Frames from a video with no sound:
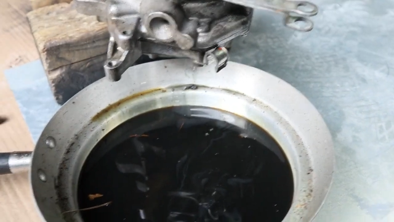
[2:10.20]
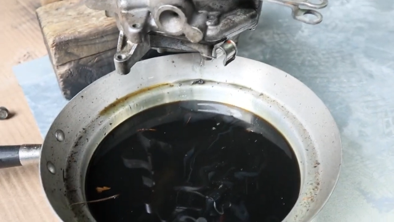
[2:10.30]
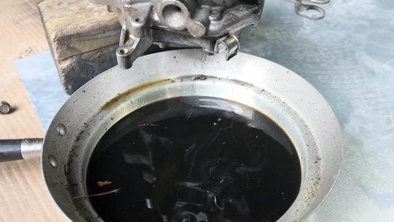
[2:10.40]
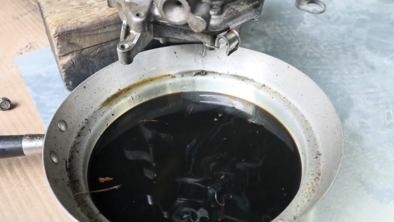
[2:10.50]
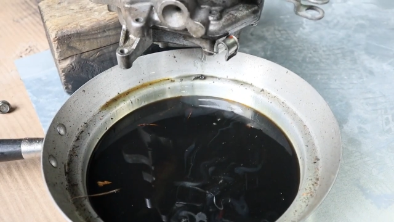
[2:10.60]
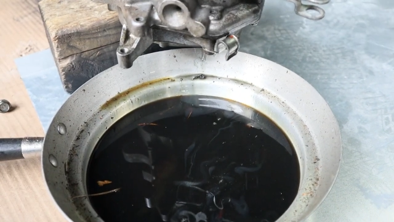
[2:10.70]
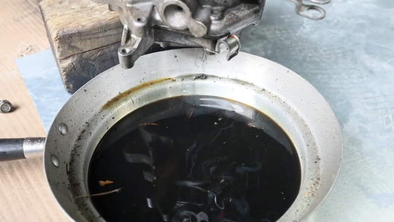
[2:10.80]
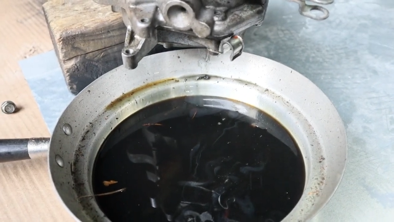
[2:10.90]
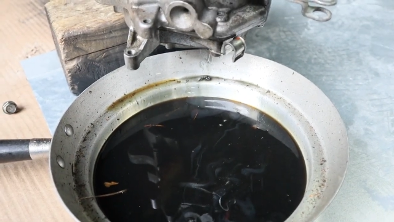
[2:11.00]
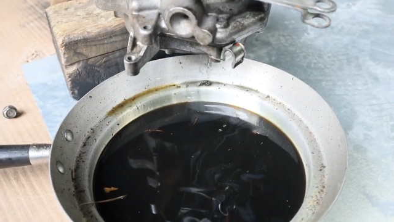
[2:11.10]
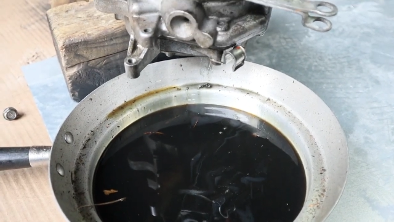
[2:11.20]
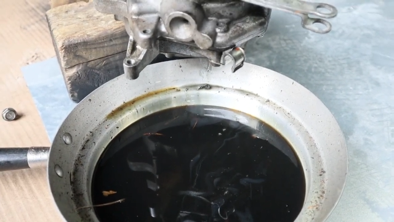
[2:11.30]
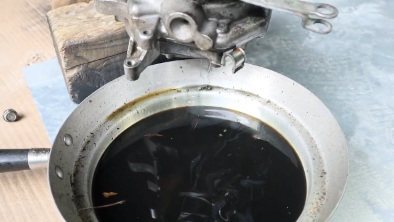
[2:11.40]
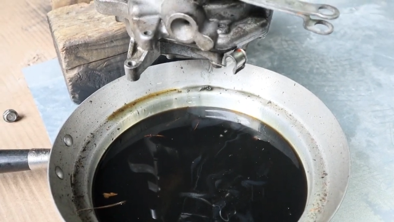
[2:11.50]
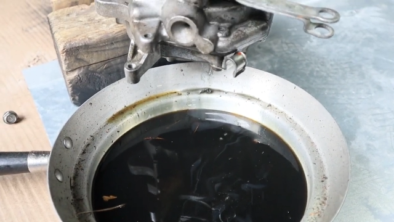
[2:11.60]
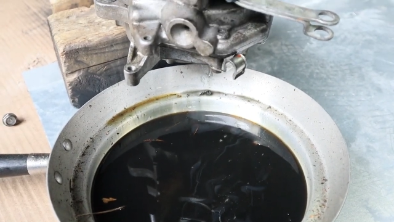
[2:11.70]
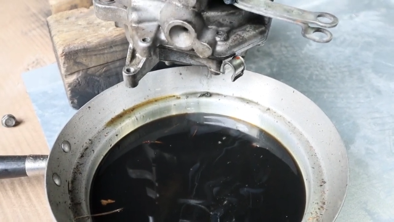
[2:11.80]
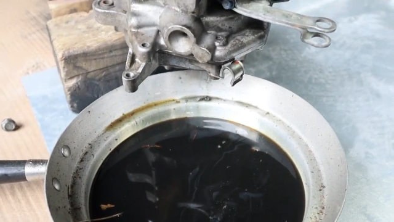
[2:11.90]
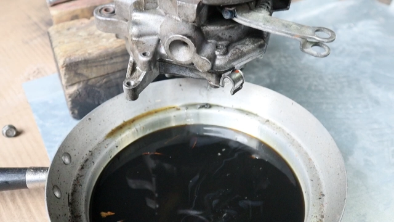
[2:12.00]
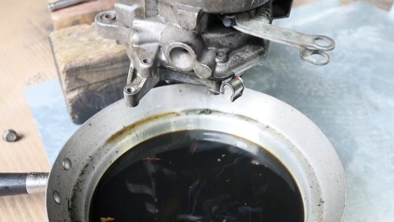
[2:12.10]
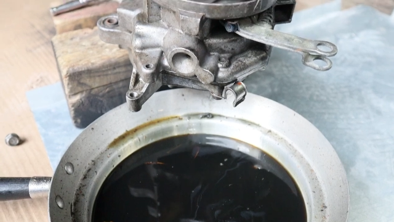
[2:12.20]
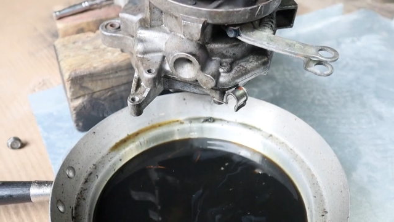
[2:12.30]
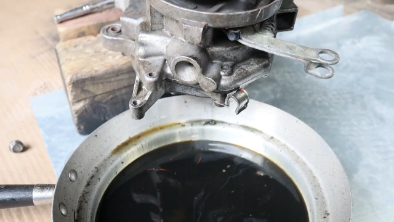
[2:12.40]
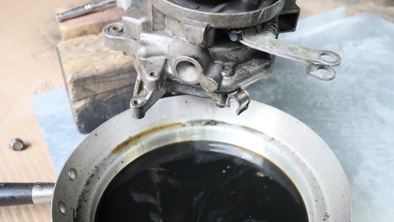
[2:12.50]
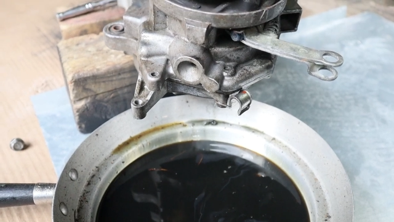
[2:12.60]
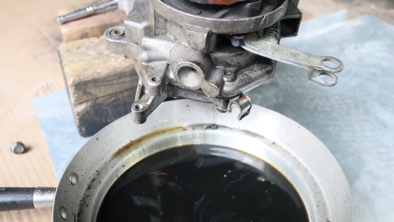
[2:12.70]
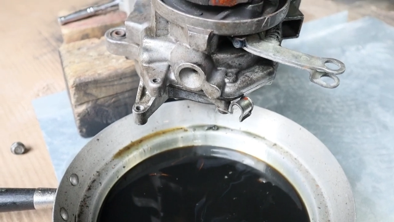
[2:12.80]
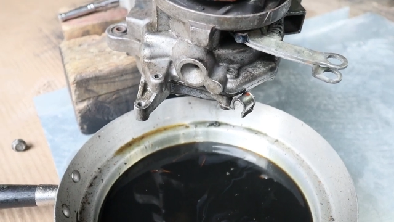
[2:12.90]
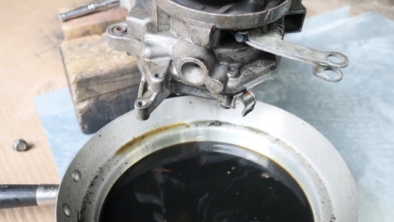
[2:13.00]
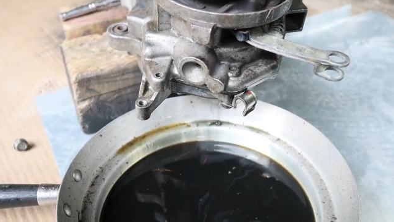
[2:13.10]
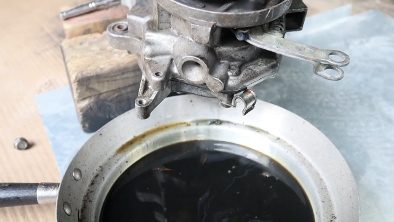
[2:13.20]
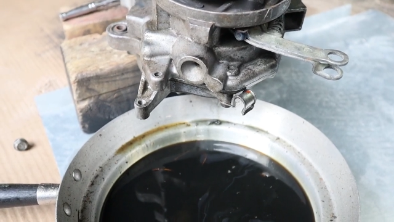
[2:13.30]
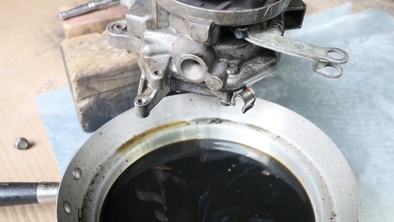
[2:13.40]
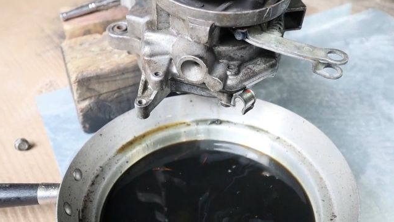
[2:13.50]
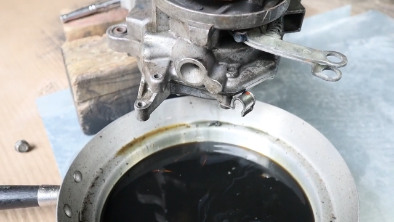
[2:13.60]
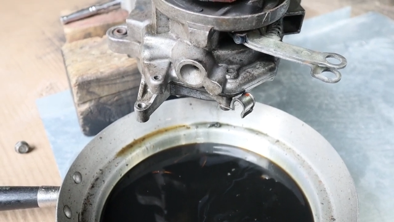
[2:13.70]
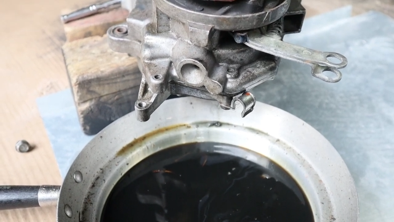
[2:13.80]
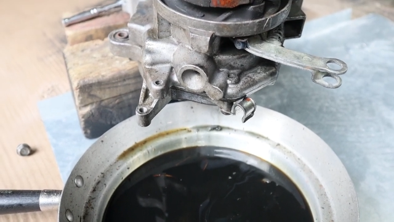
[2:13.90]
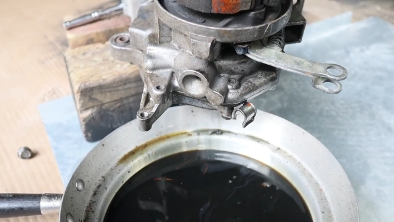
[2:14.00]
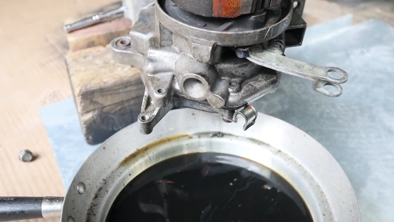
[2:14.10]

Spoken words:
Nobody's mouth can be seen.